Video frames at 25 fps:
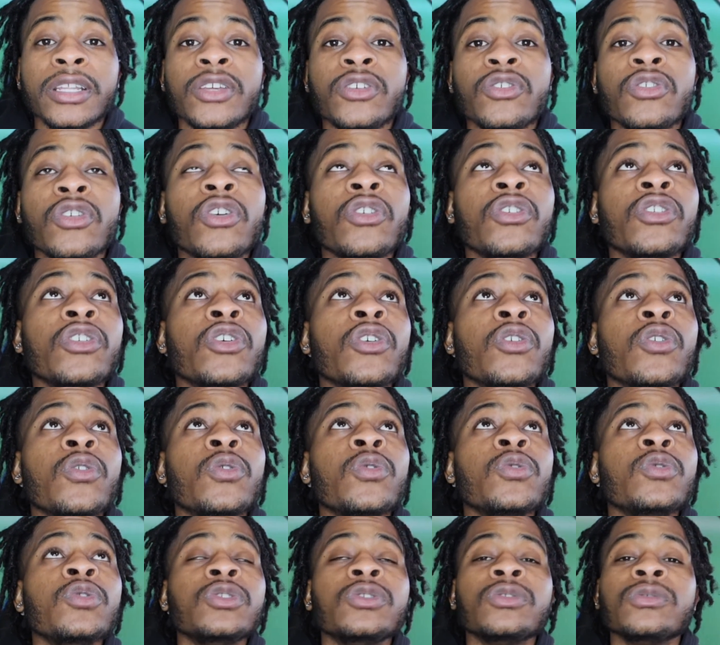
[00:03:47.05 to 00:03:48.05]
You don't know
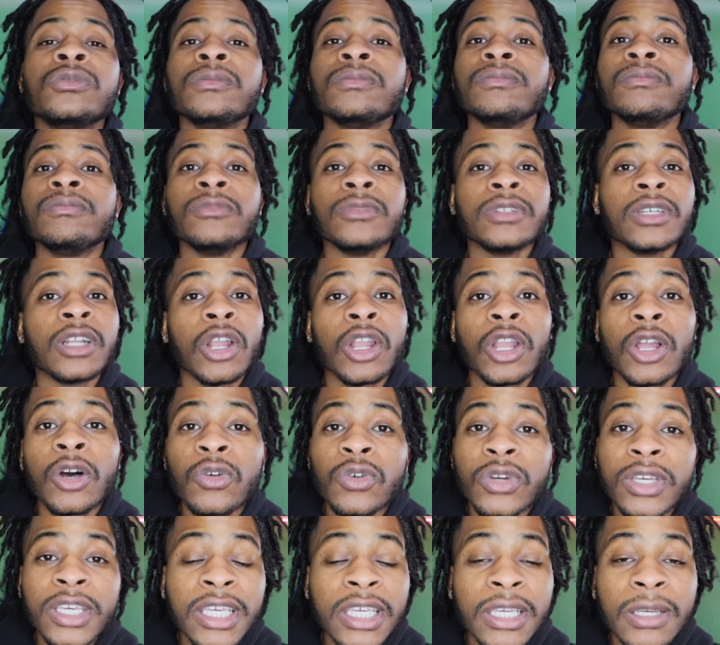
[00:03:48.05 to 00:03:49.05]
who's
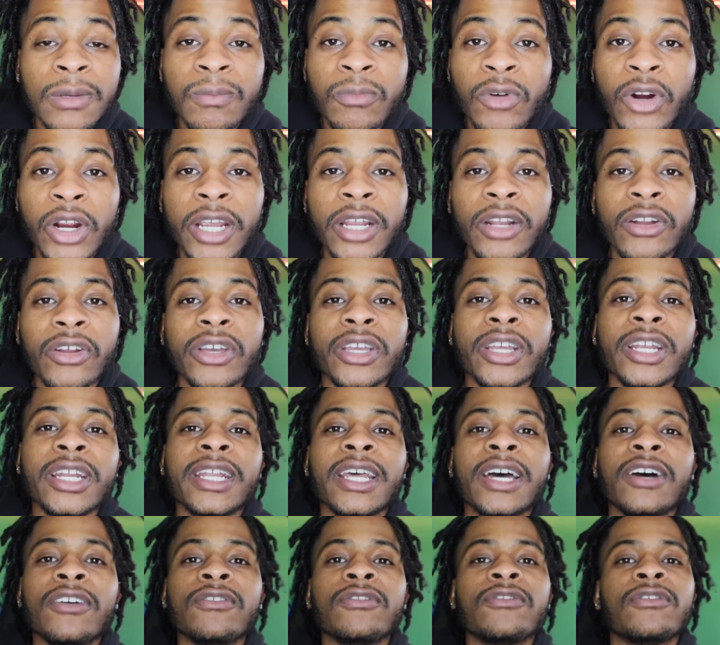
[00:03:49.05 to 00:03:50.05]
low-key preying on your
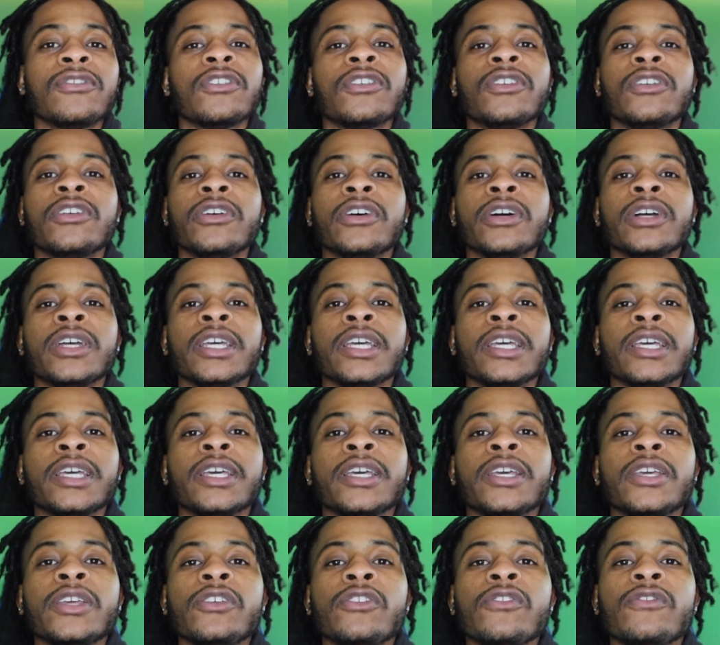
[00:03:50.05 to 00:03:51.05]
downfall.
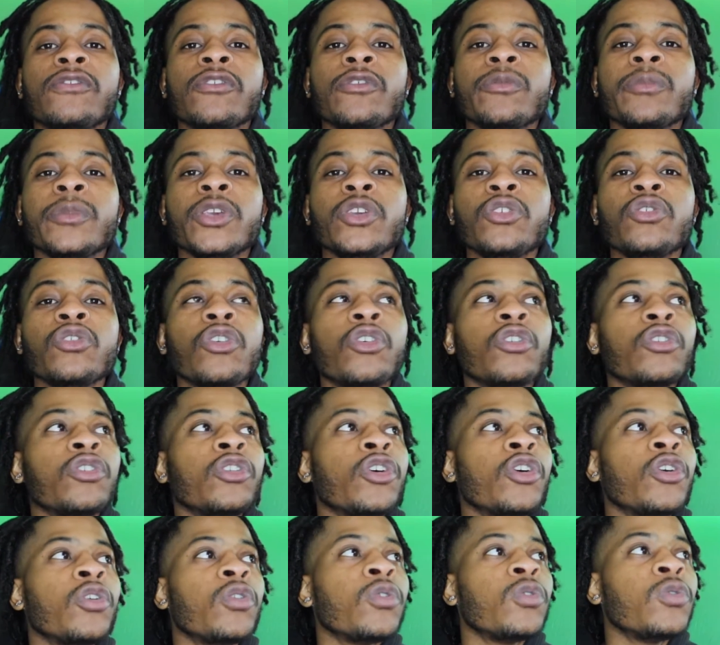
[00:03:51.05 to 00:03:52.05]
You feel me? You don't
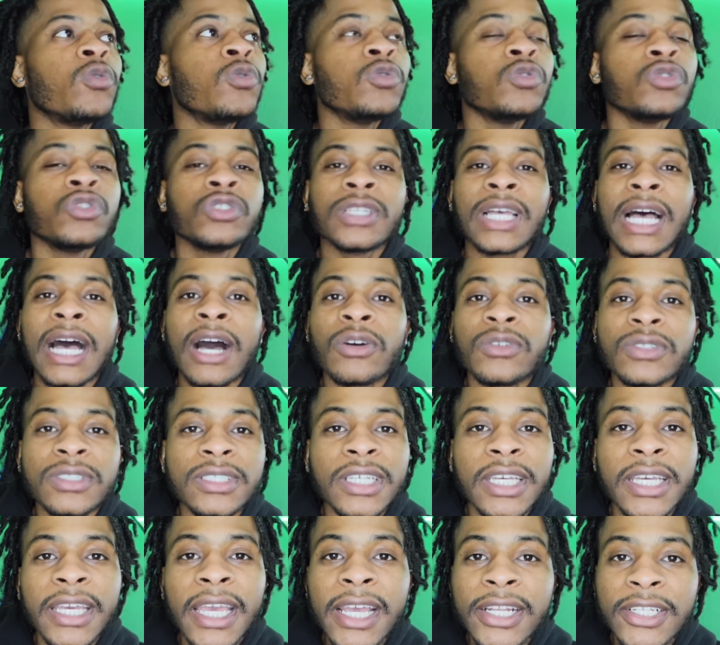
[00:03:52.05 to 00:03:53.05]
know who's out
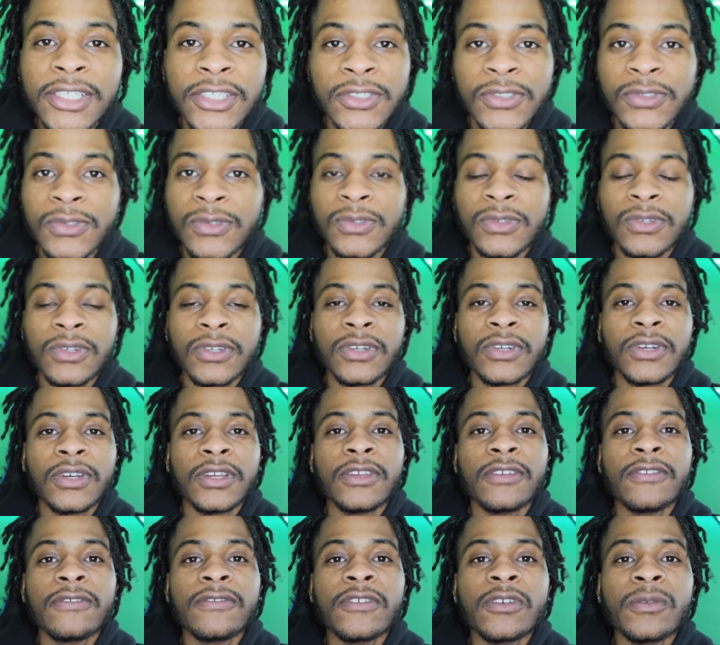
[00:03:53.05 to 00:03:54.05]
to get you.
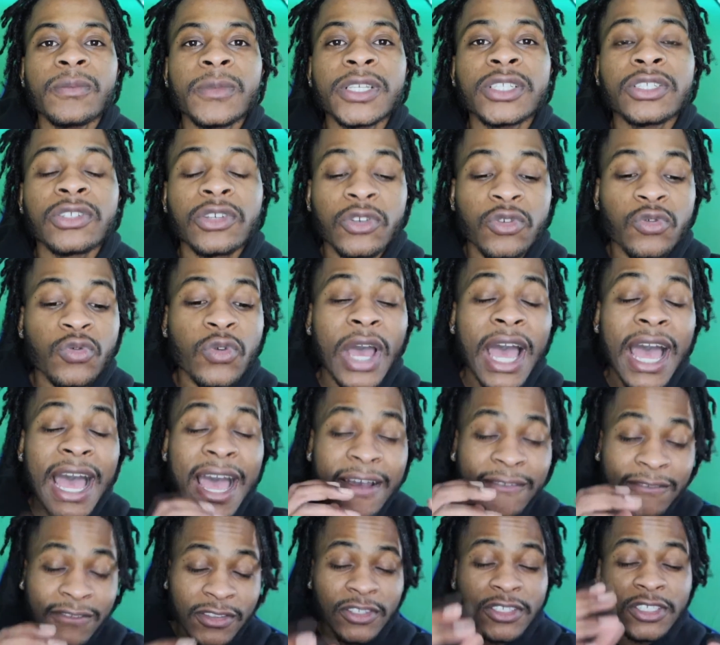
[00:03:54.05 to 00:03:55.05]
You feel me? So you
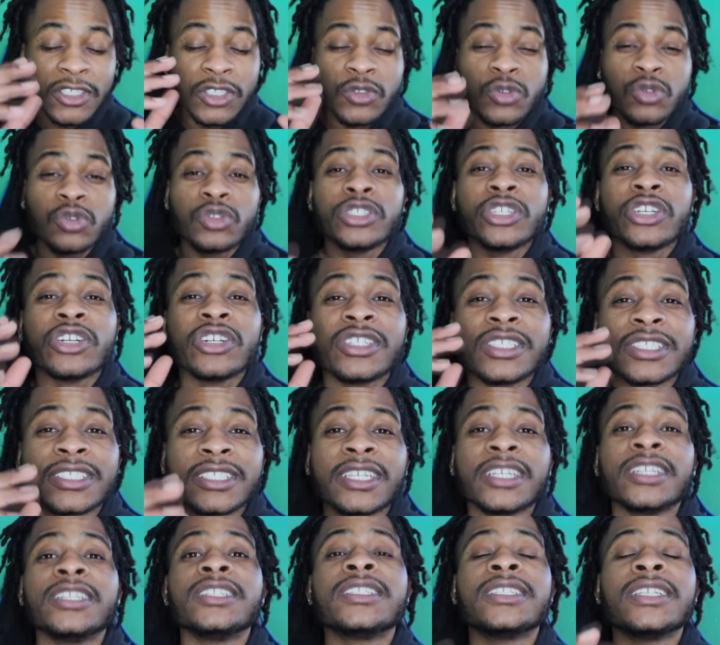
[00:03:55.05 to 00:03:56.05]
have to use your
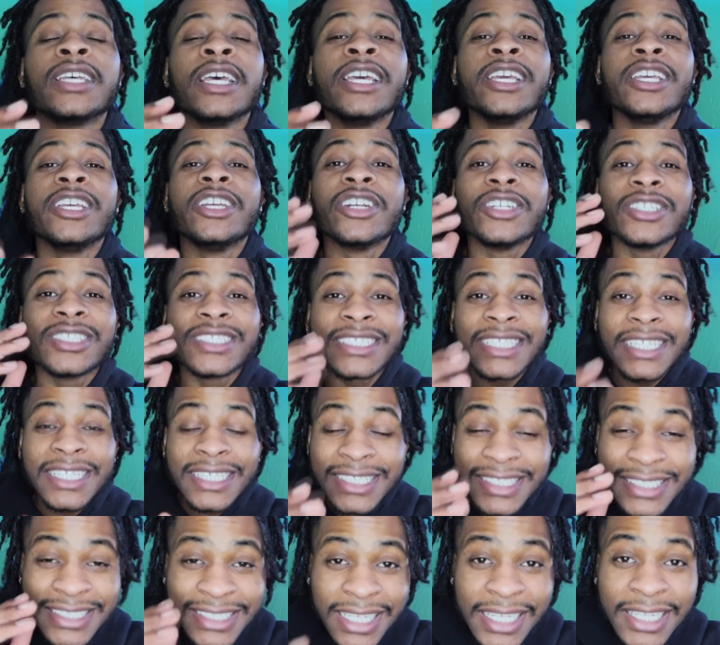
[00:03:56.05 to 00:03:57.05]
sense, your
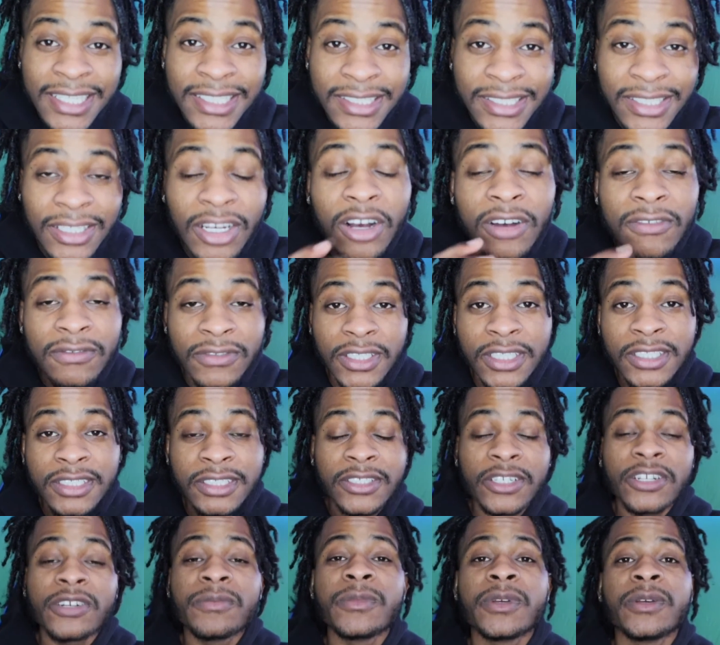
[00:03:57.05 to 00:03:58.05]
sixth sense of
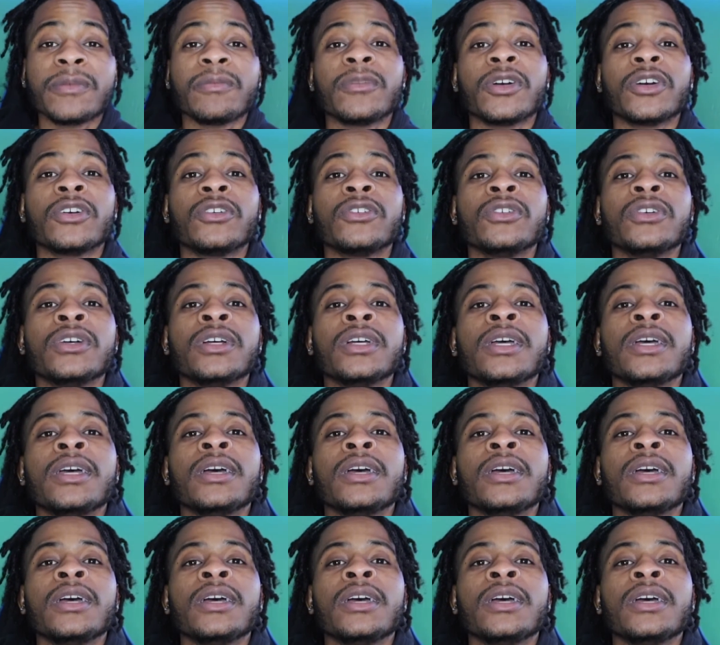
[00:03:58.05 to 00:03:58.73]
discernment, bro.